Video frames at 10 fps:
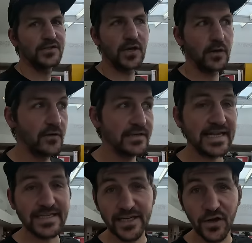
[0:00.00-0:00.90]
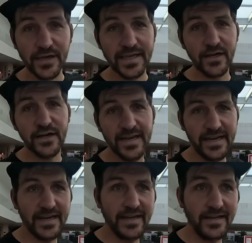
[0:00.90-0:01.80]
So there is actually an IKEA
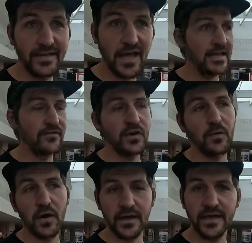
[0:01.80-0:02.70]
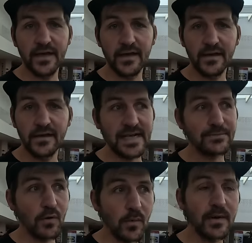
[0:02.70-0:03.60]
in here. If you know IKEA,
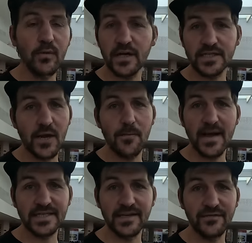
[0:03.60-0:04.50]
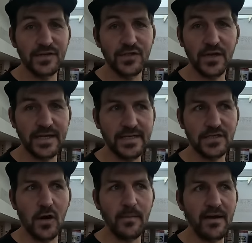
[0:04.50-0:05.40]
that's probably why it's so massive, because
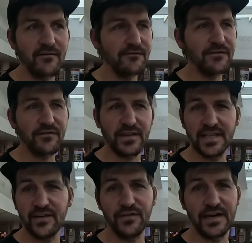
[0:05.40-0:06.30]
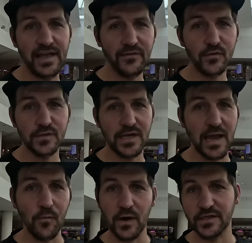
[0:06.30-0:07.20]
IKEA's got about fifty different levels
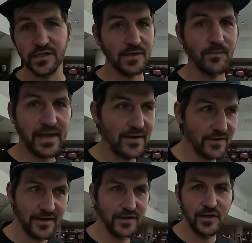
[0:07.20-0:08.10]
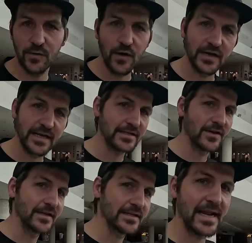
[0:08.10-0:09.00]
and one just to pay on. And you know what
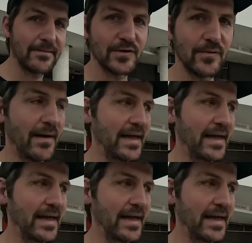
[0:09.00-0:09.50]
IKEA's like, it's an absolute